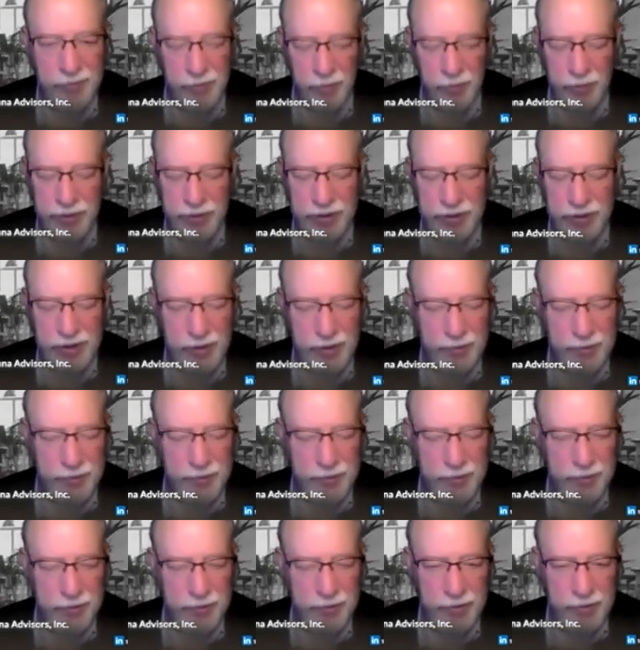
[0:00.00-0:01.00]
We can help
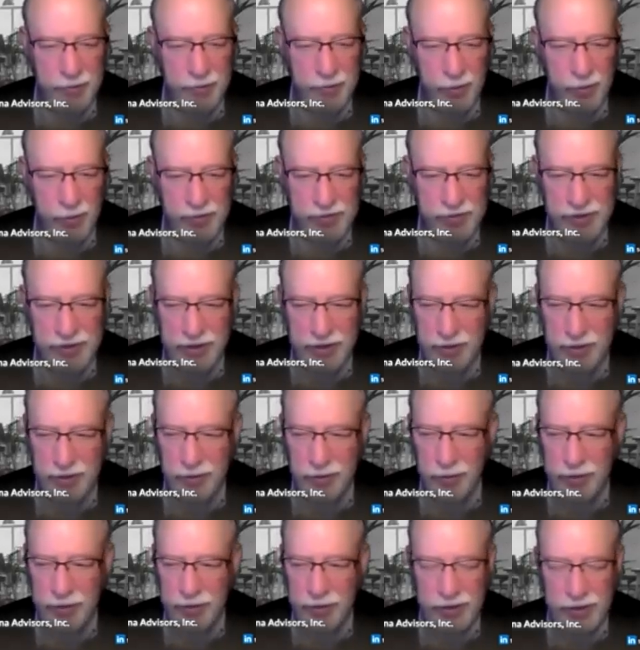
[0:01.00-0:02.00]
them get a motorcycle.
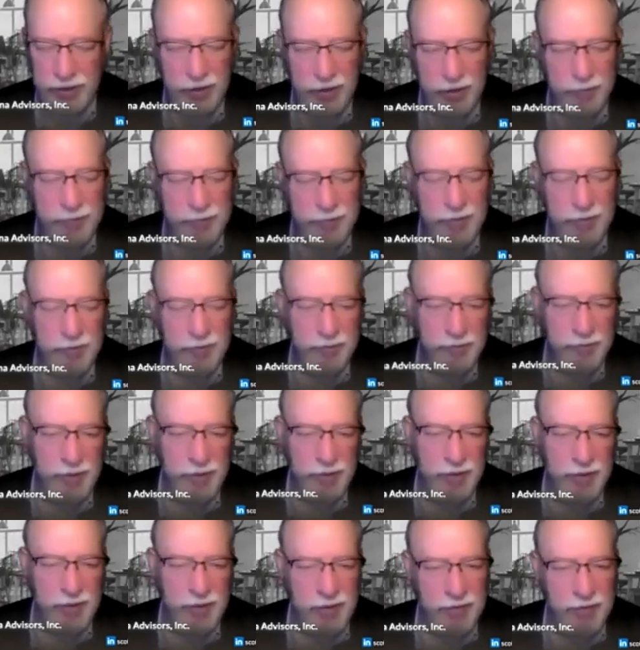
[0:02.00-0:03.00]
We can help them
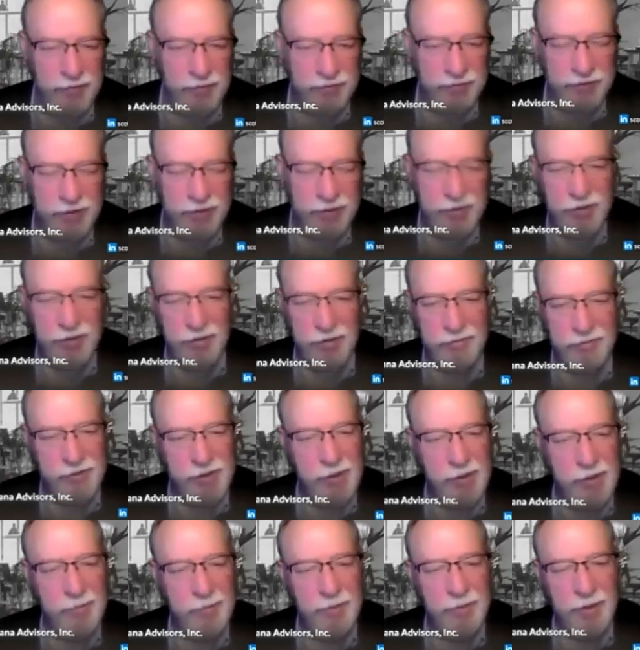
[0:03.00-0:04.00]
feed their
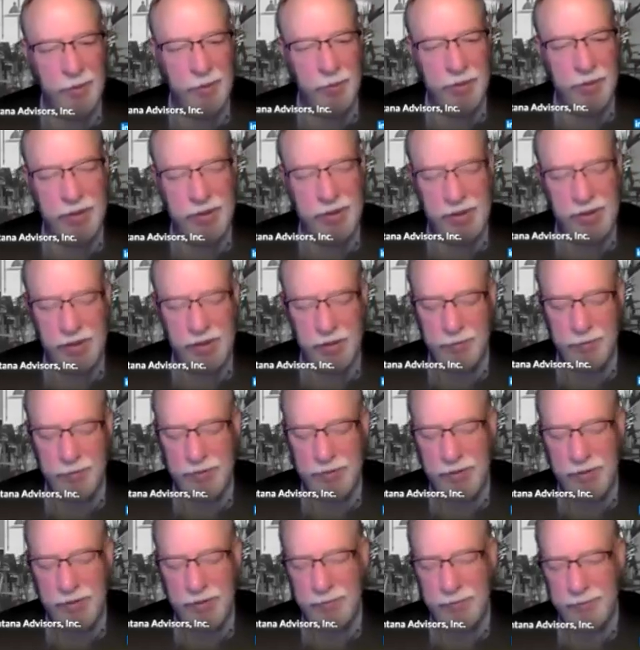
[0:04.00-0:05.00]
family. We can help
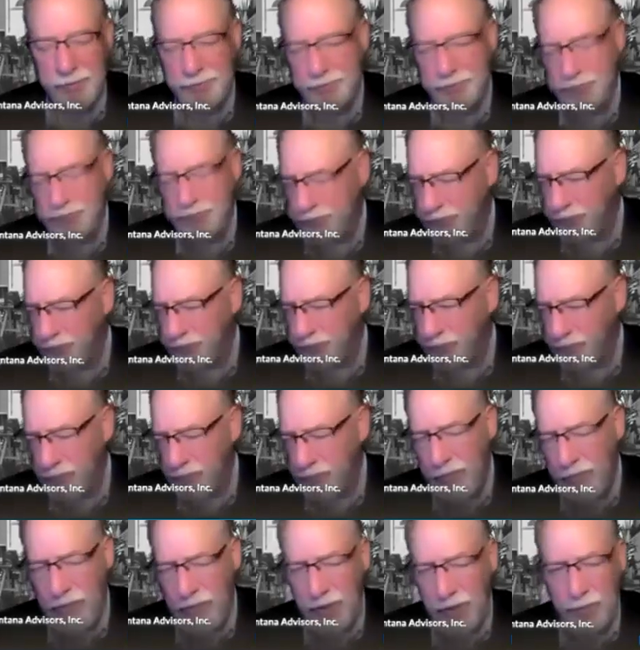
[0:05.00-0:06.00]
them
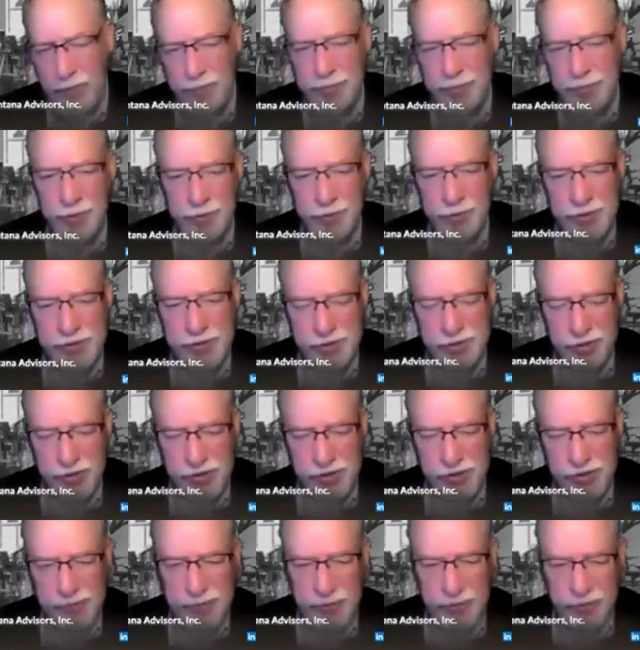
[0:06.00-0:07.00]
build a
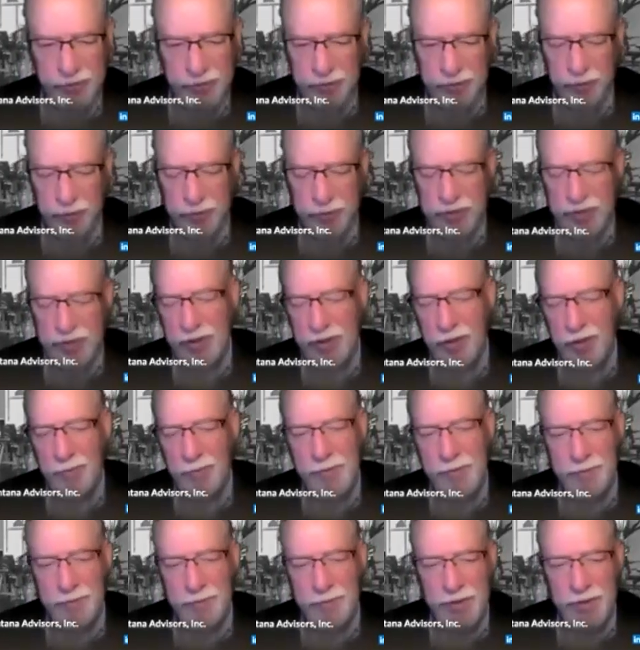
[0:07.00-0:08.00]
church building. We can help
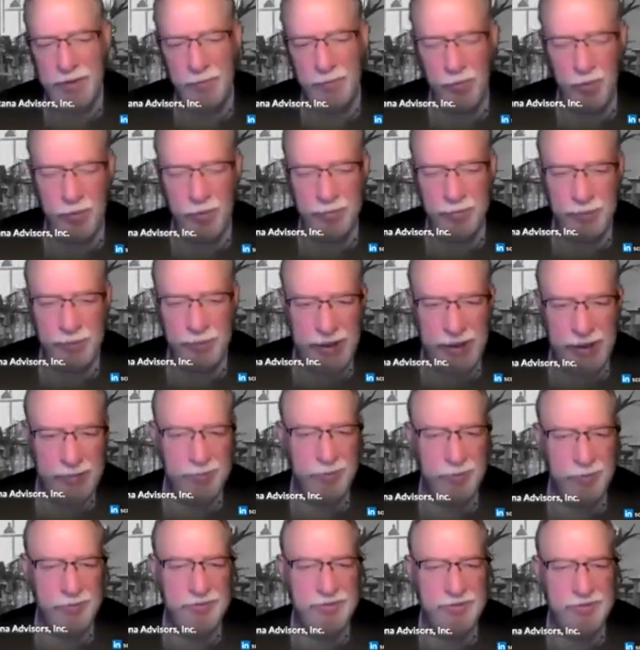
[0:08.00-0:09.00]
them get more
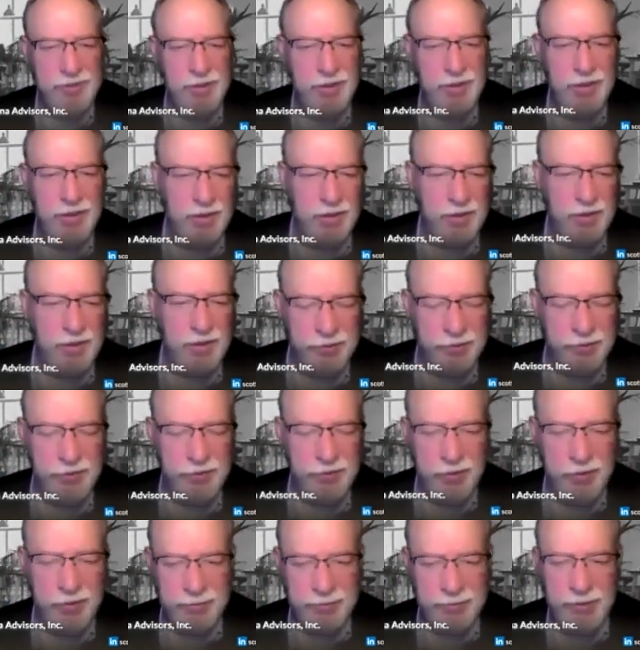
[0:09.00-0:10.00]
Bibles to
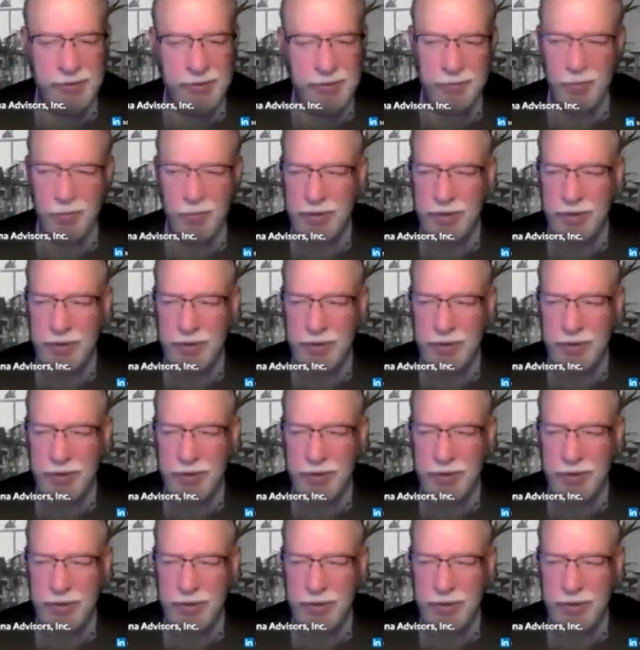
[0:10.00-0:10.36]
their people.